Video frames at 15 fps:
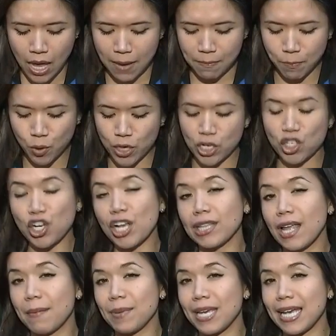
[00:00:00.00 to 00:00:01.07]
And British
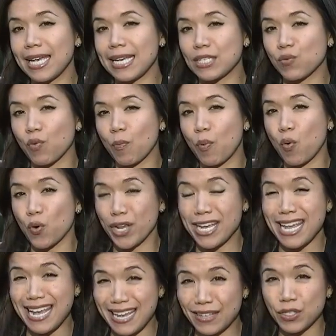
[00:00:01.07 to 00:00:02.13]
Columbia is reporting
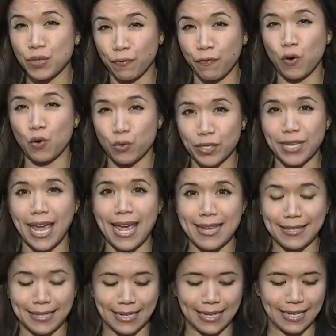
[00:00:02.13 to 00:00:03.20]
its first
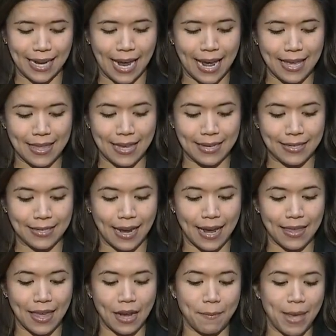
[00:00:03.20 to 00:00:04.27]
case today. They say
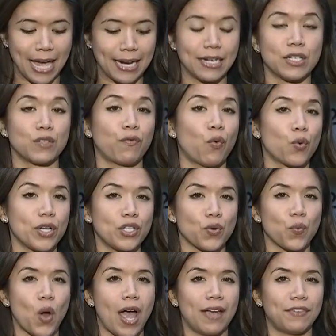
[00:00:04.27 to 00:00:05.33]
that a man in his 40s
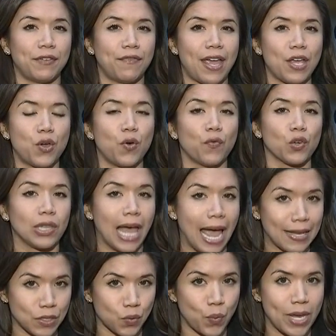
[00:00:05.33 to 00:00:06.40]
arrived in Vancouver
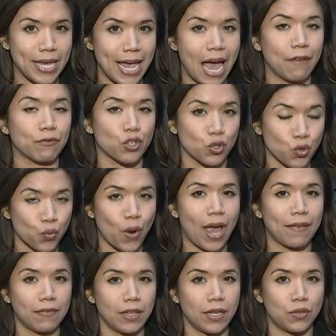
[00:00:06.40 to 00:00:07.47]
last week after
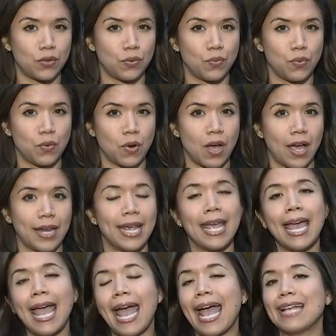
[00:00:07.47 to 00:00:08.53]
traveling to Wuhan
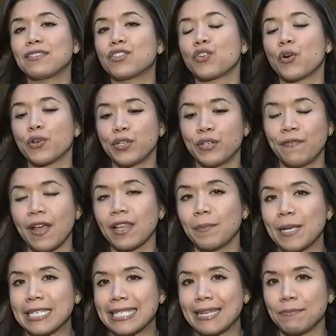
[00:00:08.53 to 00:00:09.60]
and started
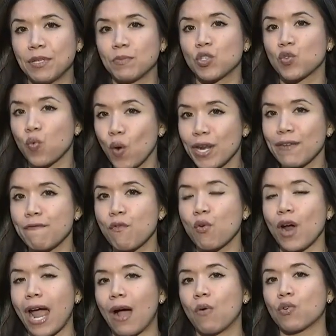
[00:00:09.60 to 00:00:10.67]
developing symptoms
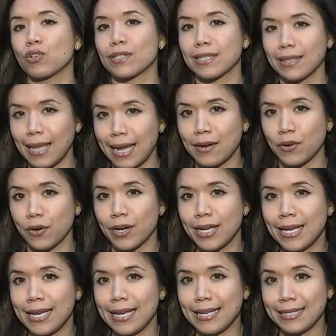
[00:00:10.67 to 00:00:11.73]
24 hours later.
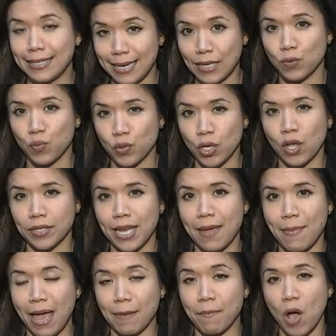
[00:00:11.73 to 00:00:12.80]
His test results
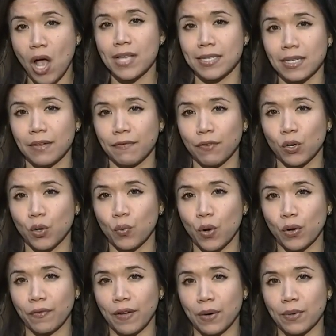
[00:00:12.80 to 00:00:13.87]
came back positive for
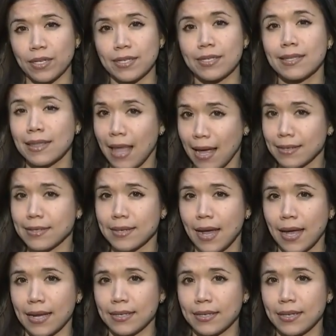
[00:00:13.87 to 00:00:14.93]
coronavirus last
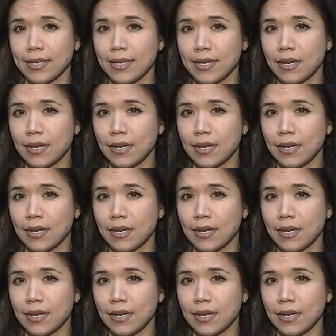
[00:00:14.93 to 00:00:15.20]
night.